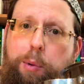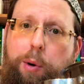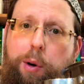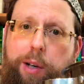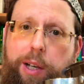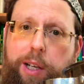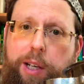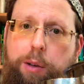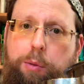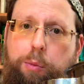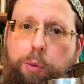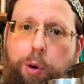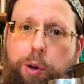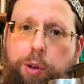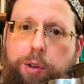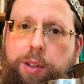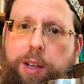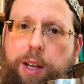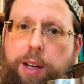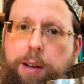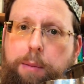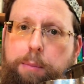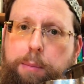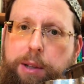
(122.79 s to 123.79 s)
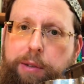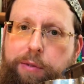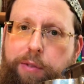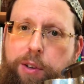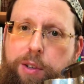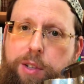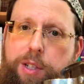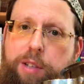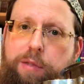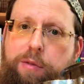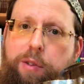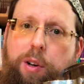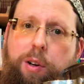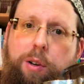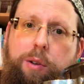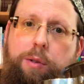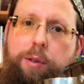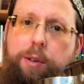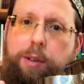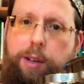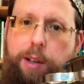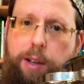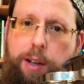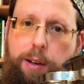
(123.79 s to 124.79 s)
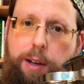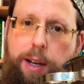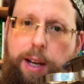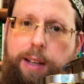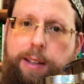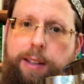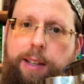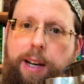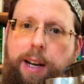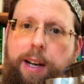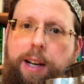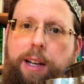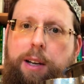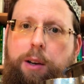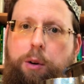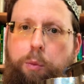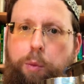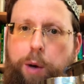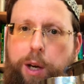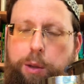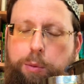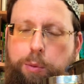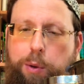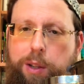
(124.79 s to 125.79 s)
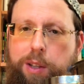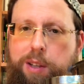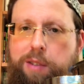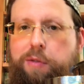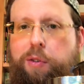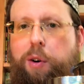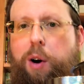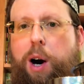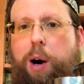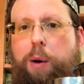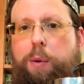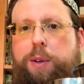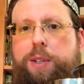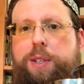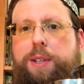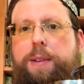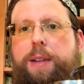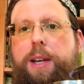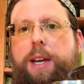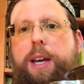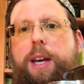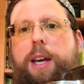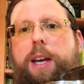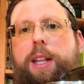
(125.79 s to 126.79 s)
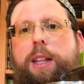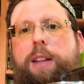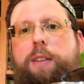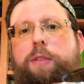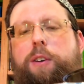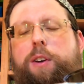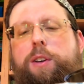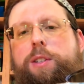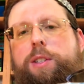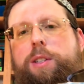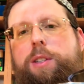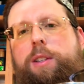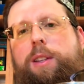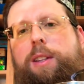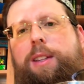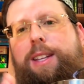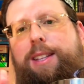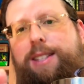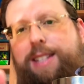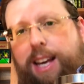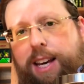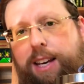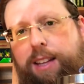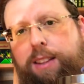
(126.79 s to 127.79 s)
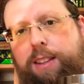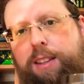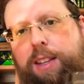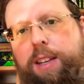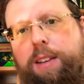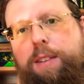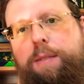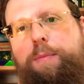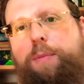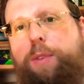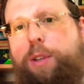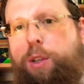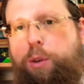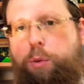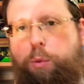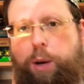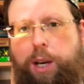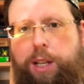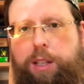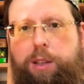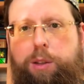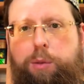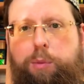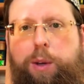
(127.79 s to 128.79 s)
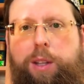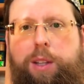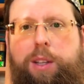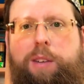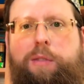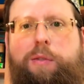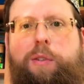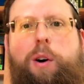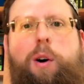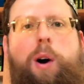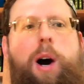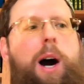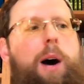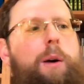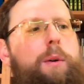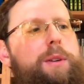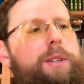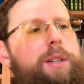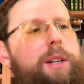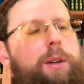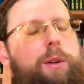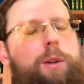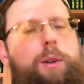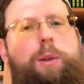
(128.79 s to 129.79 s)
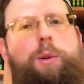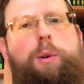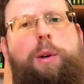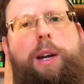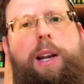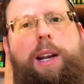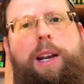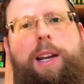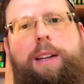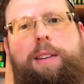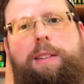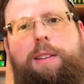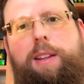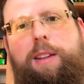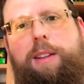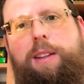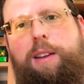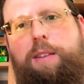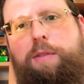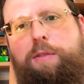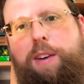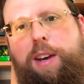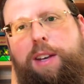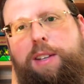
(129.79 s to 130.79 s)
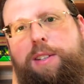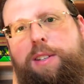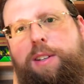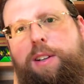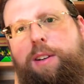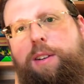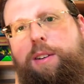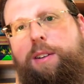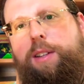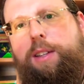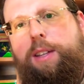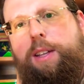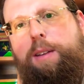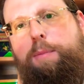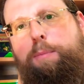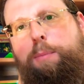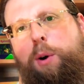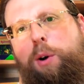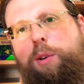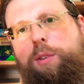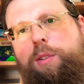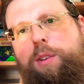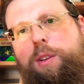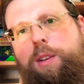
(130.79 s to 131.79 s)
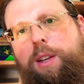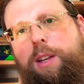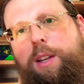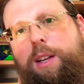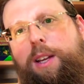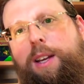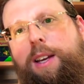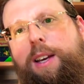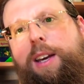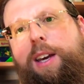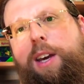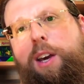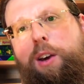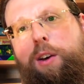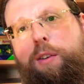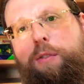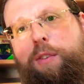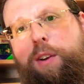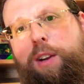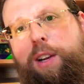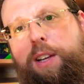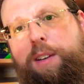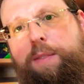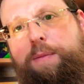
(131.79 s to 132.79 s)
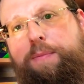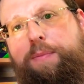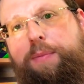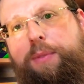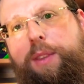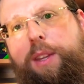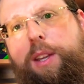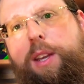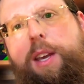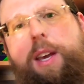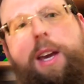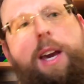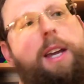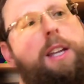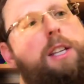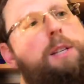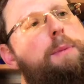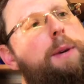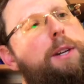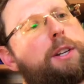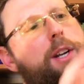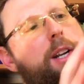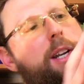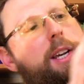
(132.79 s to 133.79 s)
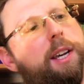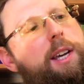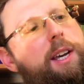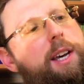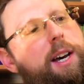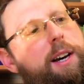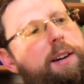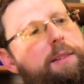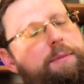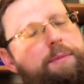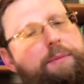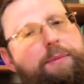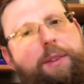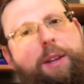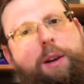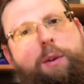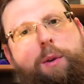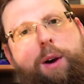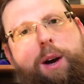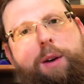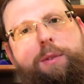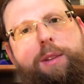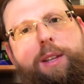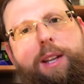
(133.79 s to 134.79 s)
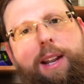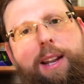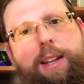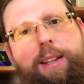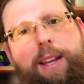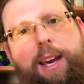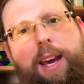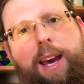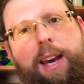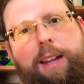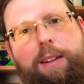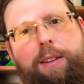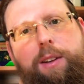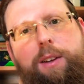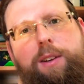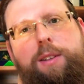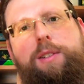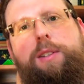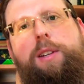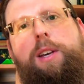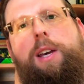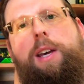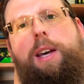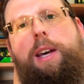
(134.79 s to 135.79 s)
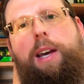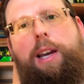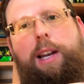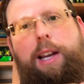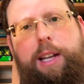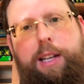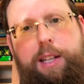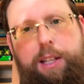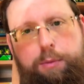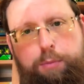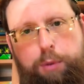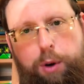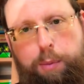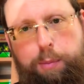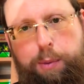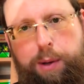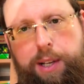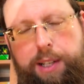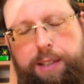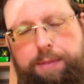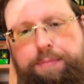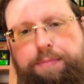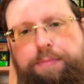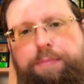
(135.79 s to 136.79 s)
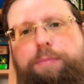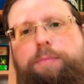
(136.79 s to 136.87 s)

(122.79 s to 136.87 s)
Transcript: boiling water. But first of all, ideally, wait 24 hours. The second thing, you waited 24 hours, you need to clean the vessel, the pot, carefully. And especially here, around the handles, clean it properly.